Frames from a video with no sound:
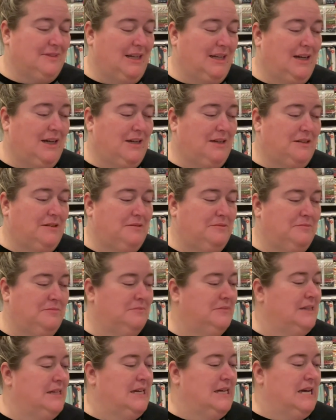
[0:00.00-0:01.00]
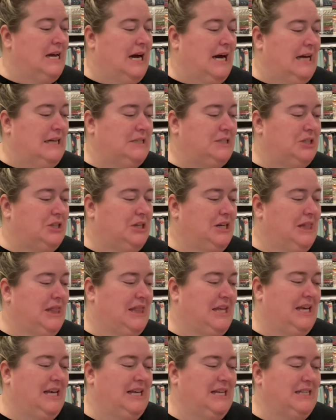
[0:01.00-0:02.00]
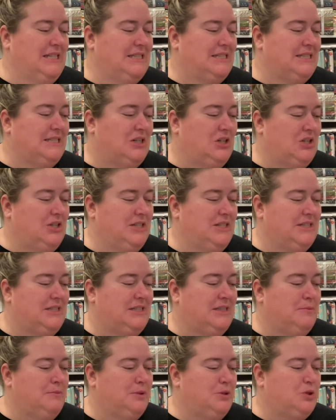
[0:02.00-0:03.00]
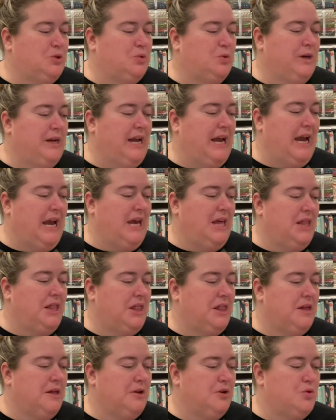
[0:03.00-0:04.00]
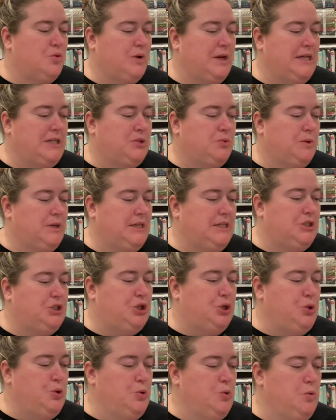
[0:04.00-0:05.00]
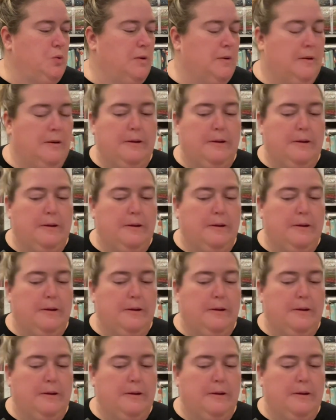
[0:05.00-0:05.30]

I started this on December 28th, 2022.